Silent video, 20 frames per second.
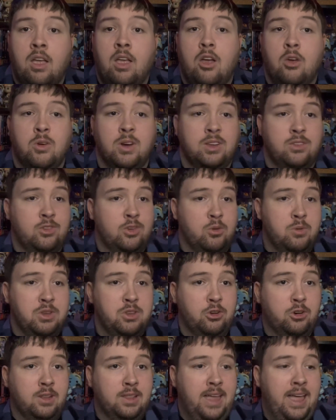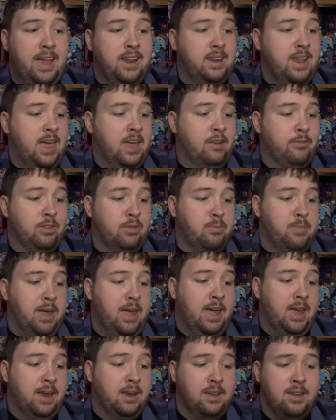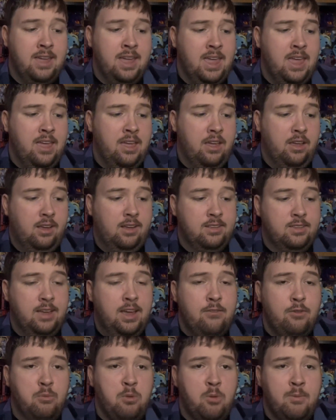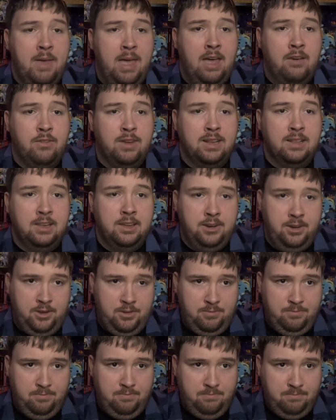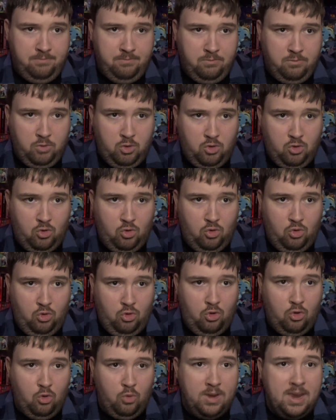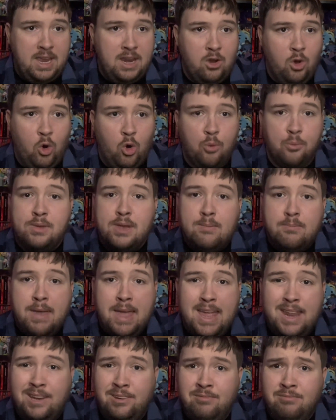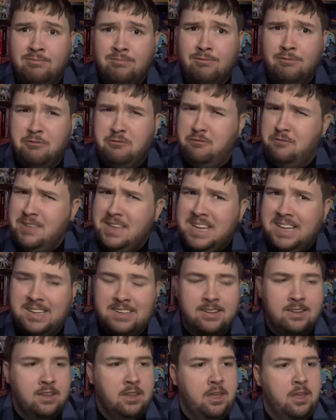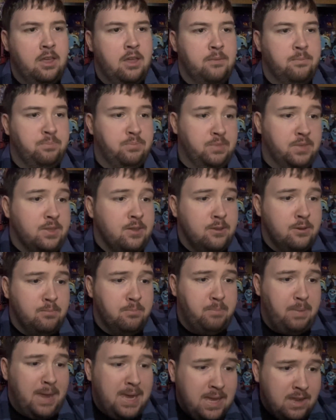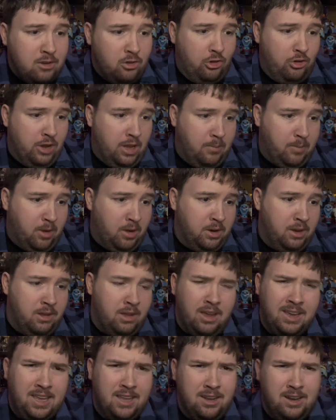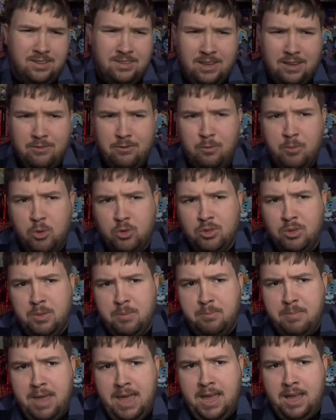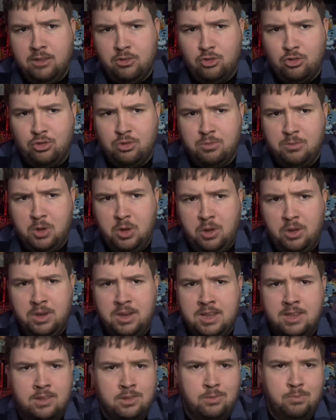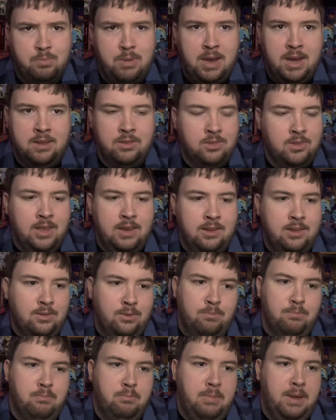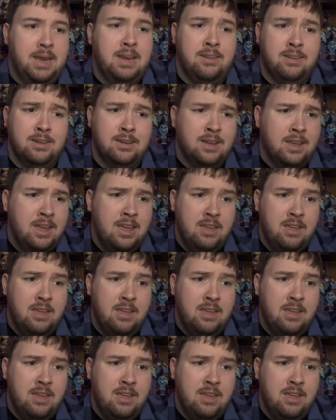Alright, so we took Aladdin out of its bag. Aside from him having, like, green army men feet, the paint job on it, again, aside from also the patch on his pants that isn't painted,